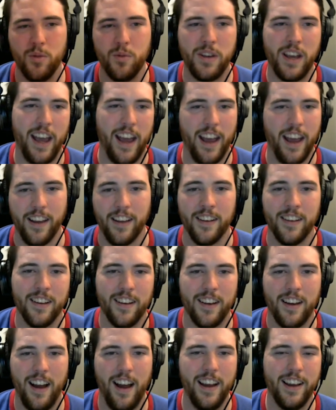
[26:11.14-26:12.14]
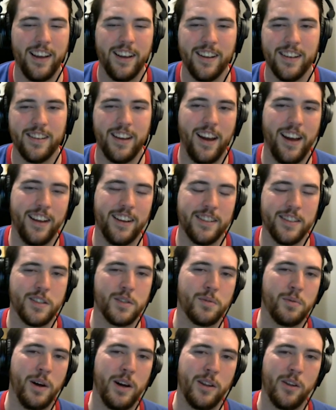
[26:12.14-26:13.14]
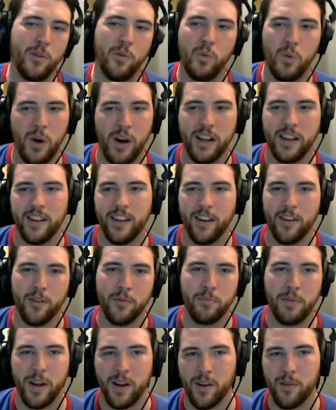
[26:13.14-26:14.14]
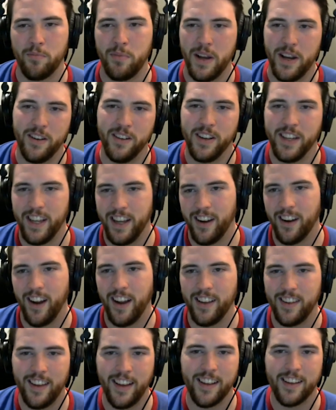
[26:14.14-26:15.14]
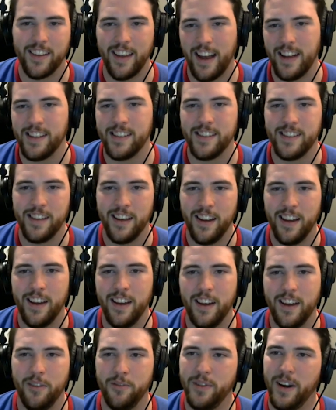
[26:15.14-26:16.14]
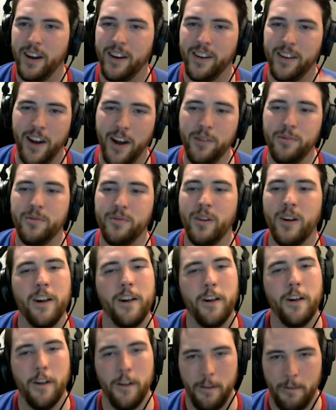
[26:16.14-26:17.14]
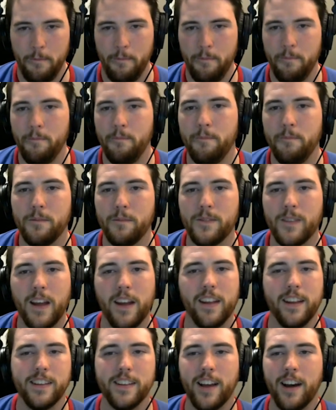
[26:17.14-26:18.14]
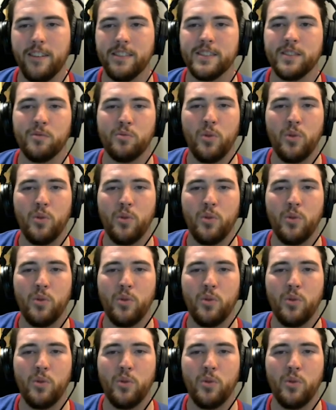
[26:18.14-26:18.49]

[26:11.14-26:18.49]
okay. I can swallow one little bitter pill here. I think that's fair enough. I think that was a